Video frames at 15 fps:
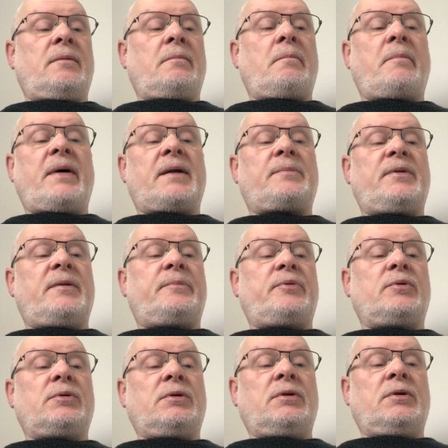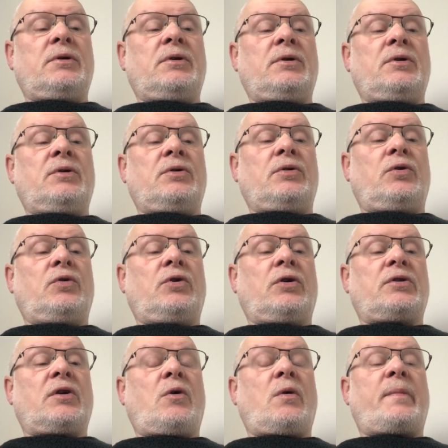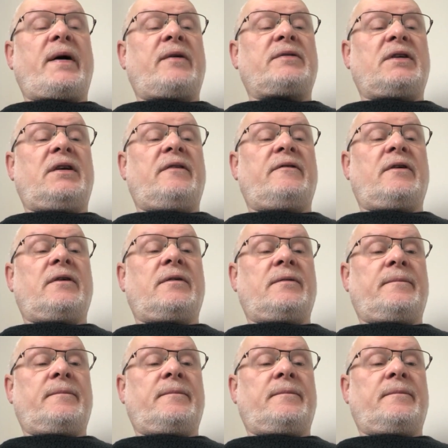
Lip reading: Bad people do not know about either.